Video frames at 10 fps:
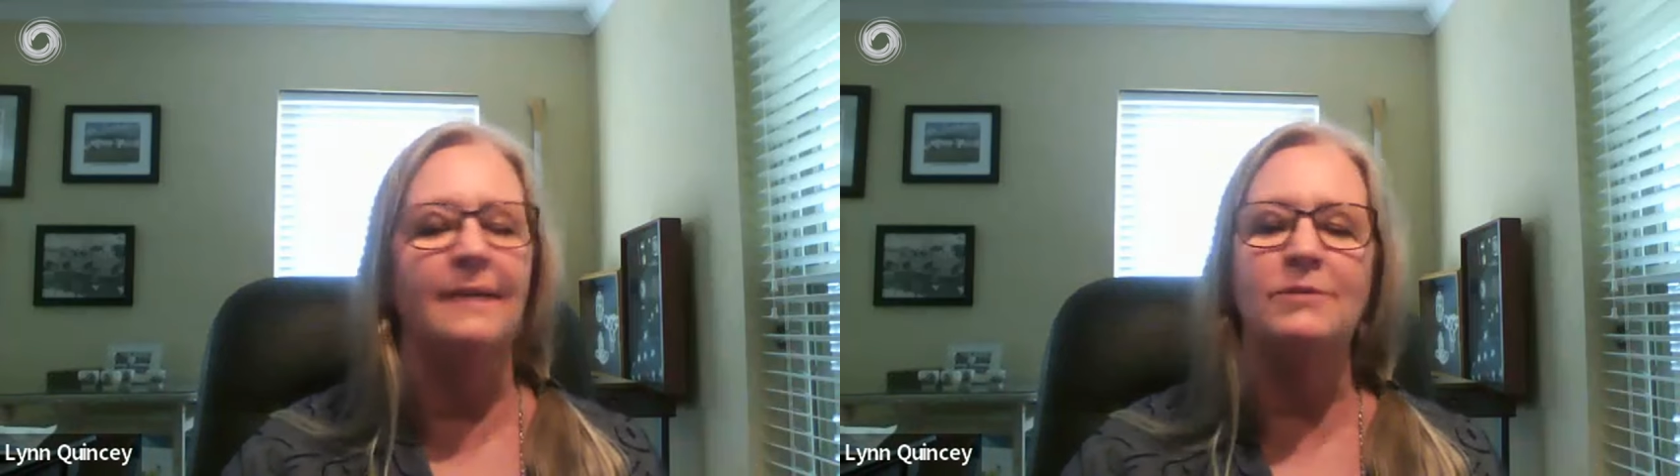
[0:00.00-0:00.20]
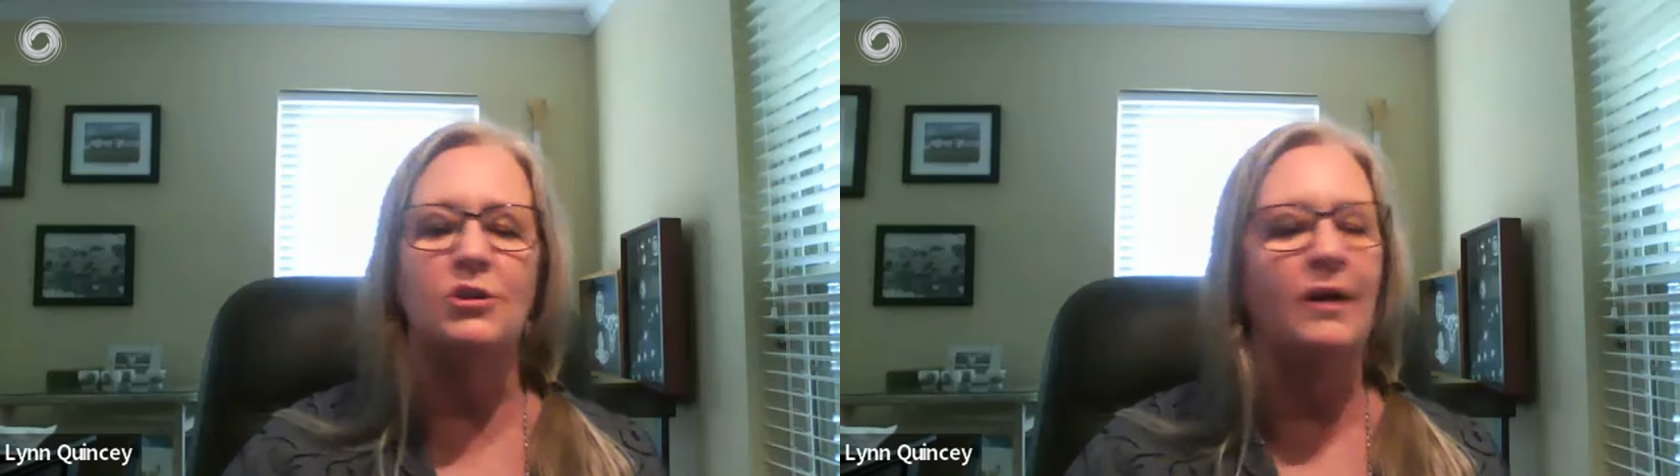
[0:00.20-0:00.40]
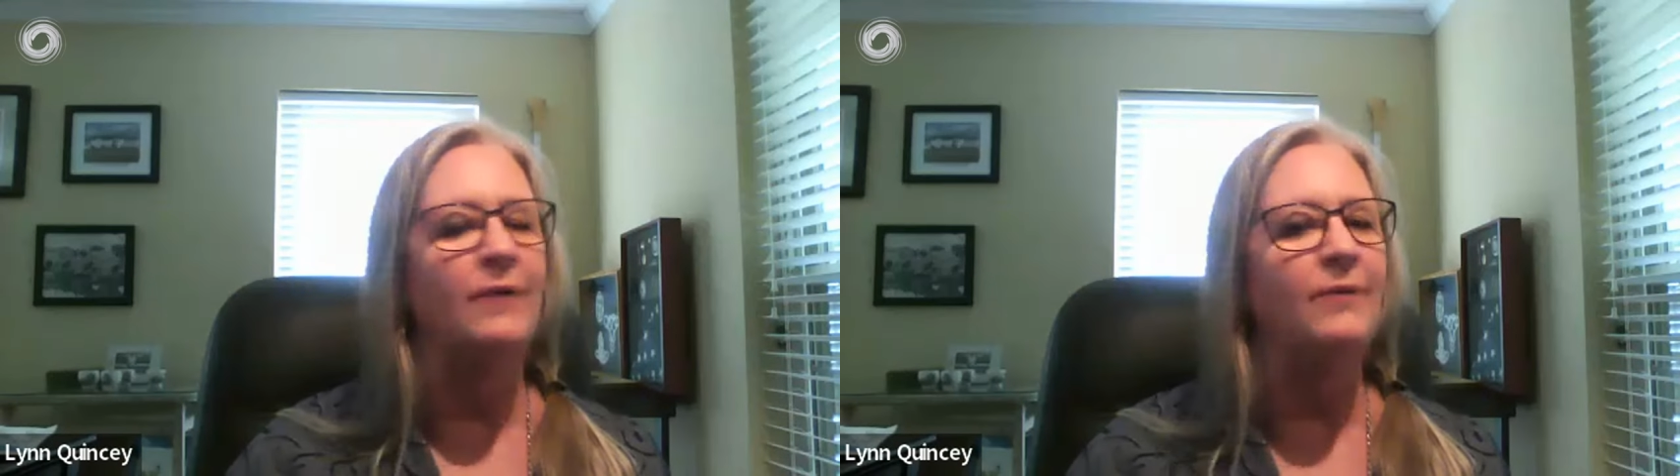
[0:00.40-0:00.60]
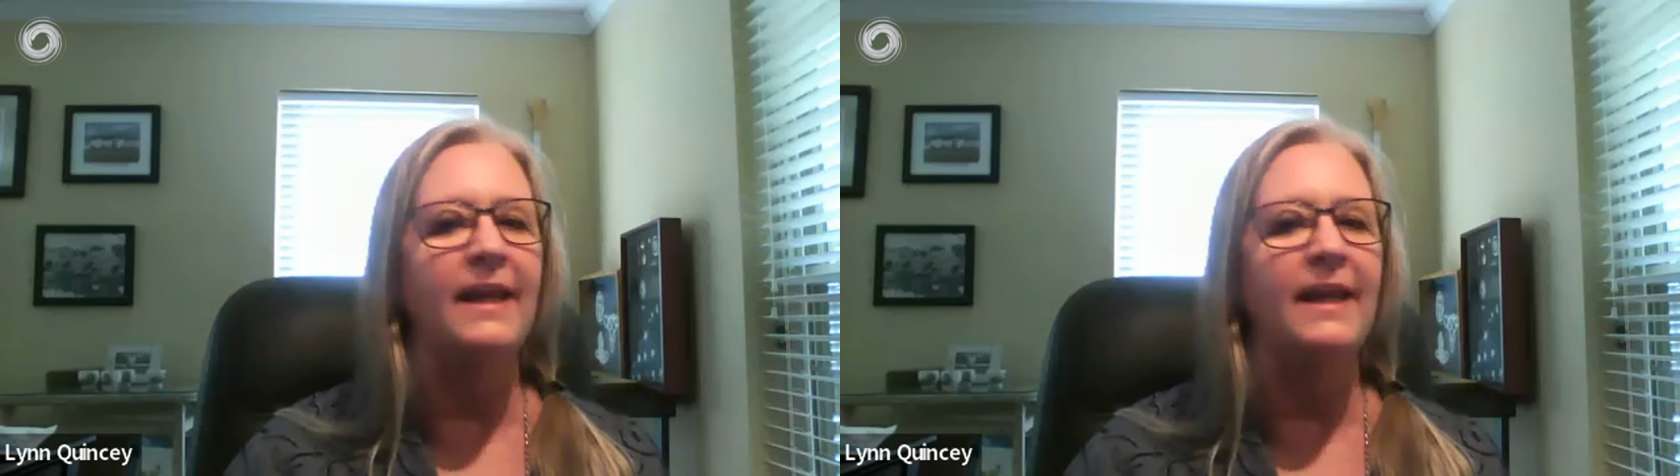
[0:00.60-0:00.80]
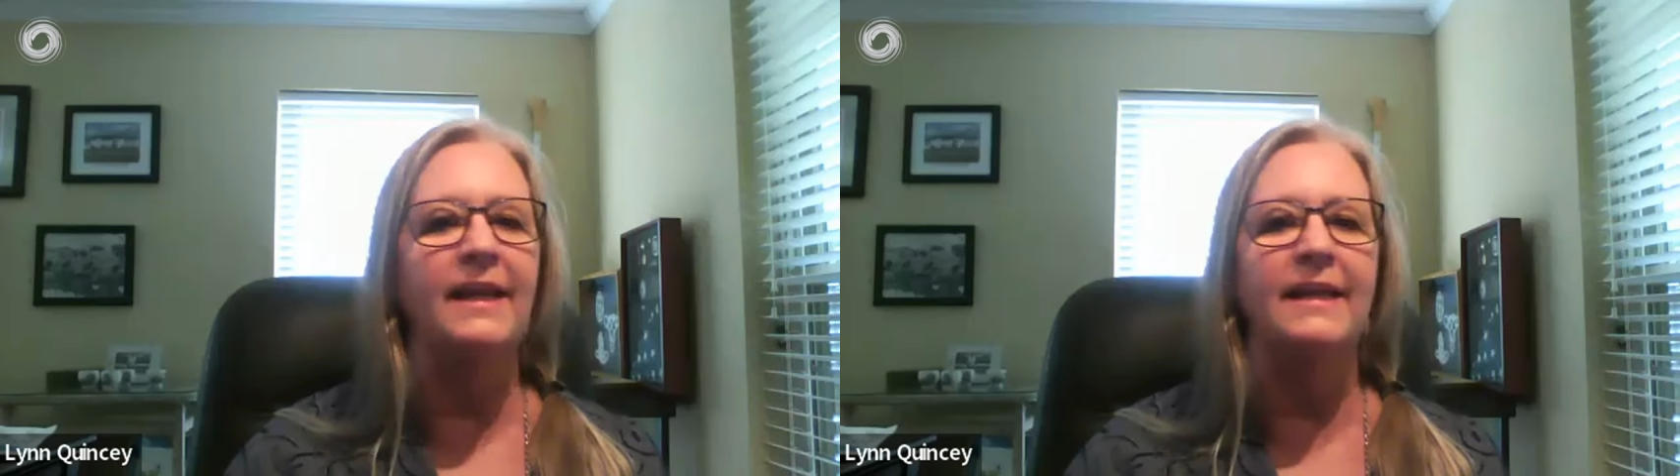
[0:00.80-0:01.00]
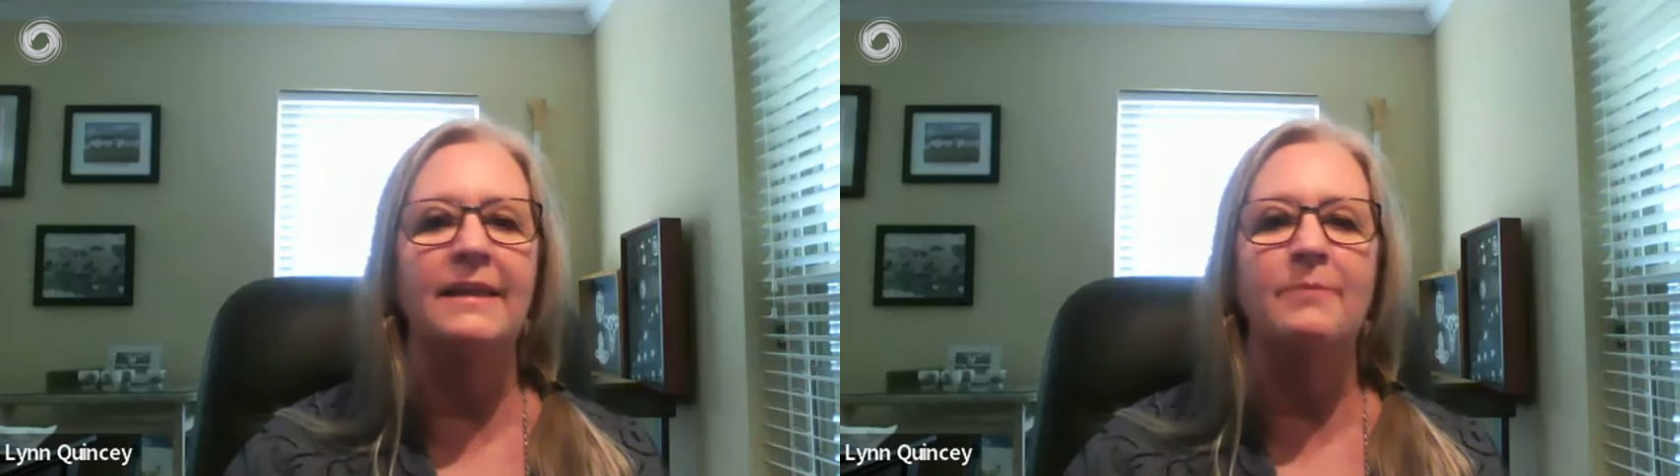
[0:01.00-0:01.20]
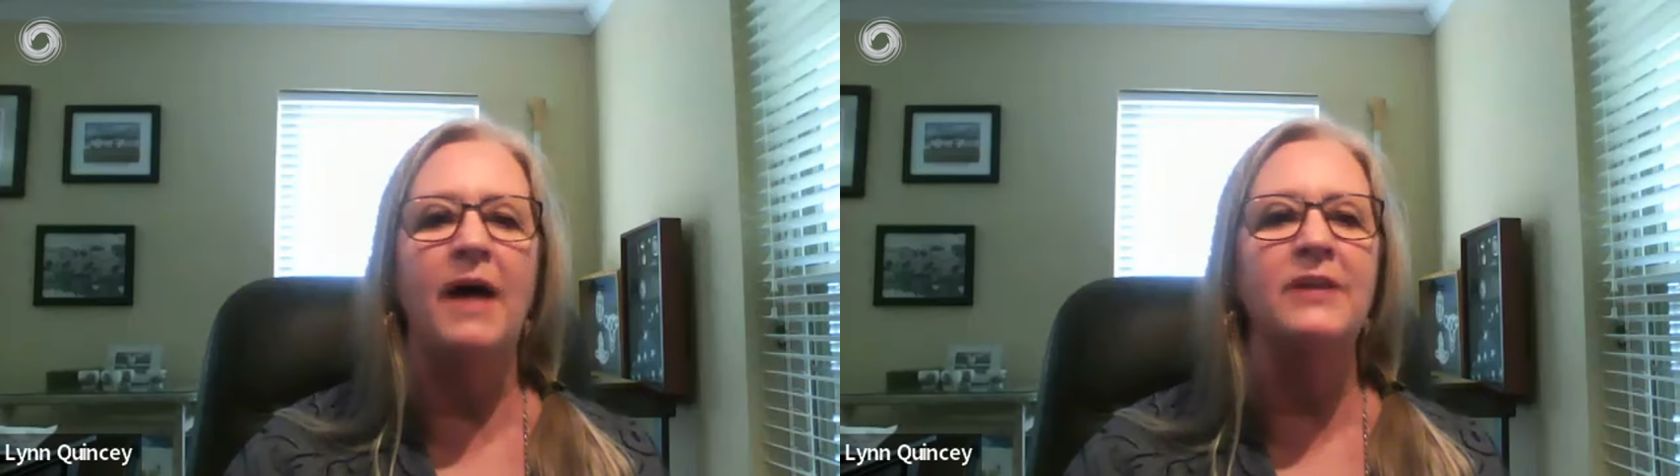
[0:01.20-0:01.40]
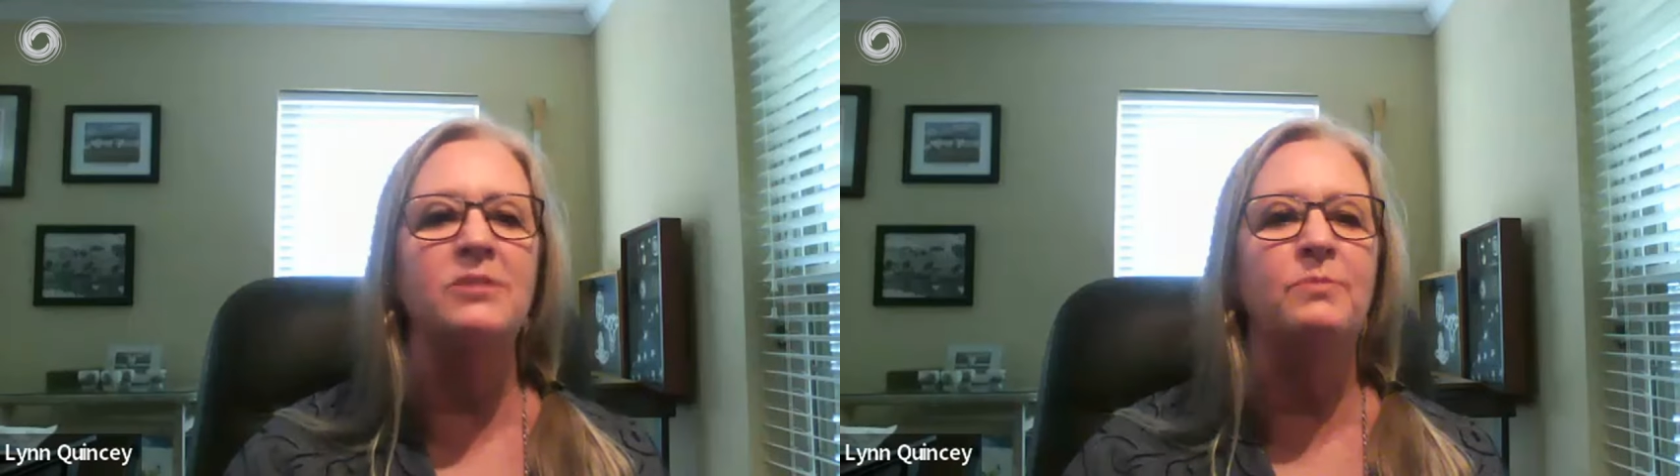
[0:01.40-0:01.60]
I'm sure I read it in the
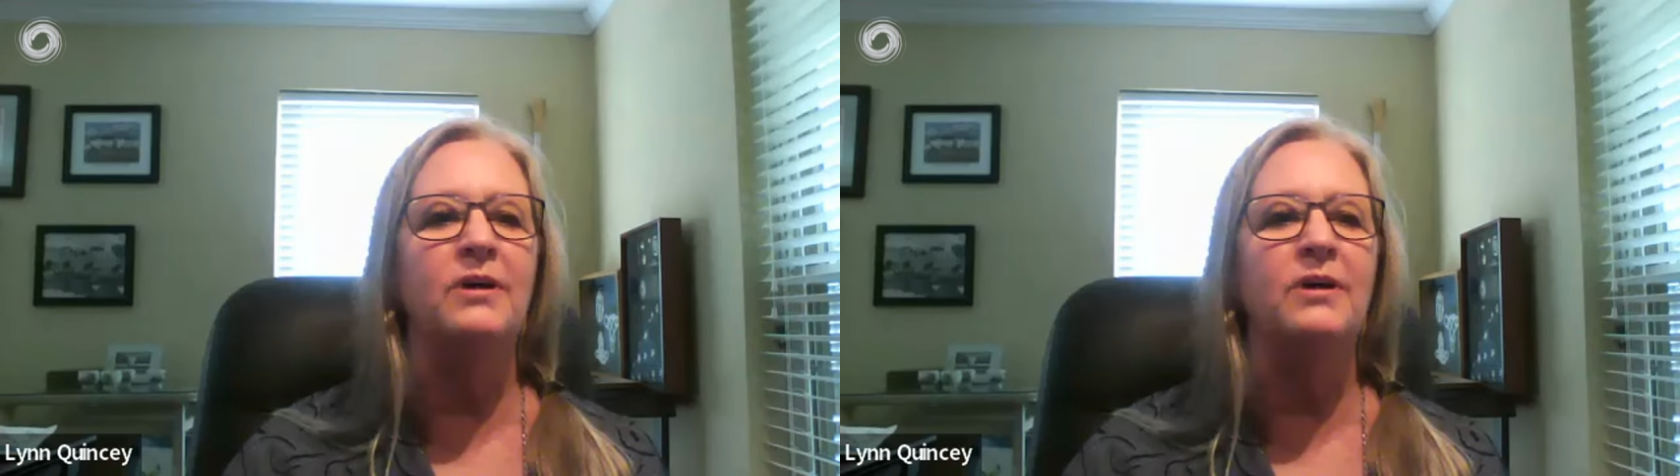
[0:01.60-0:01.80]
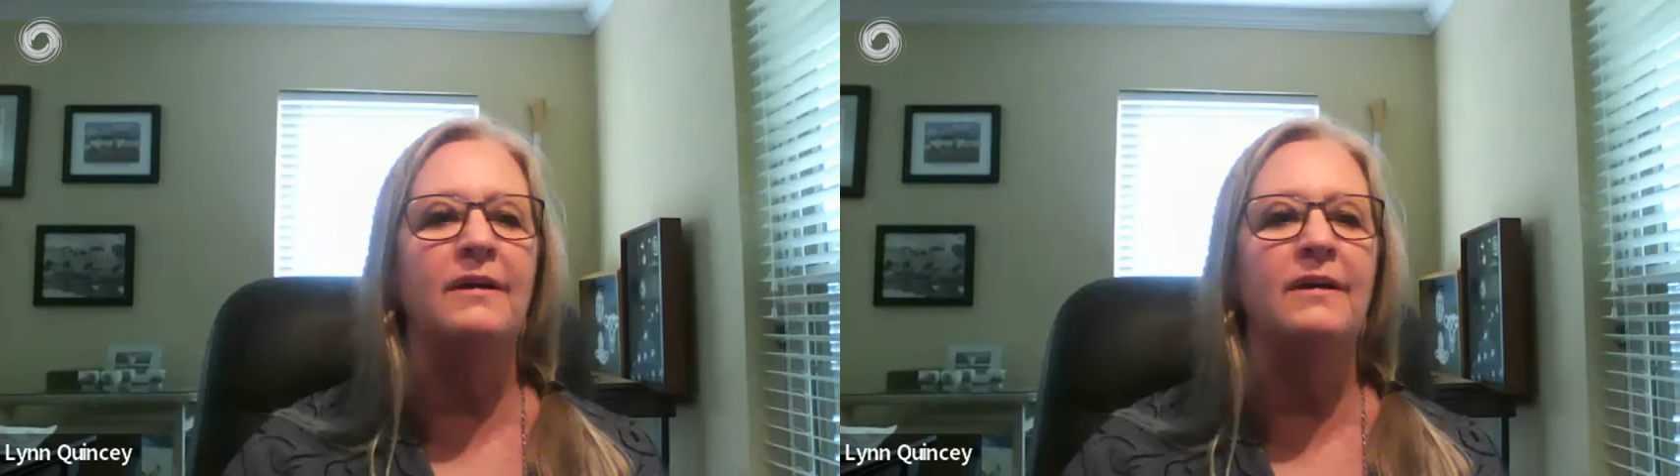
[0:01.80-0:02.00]
Bonds book,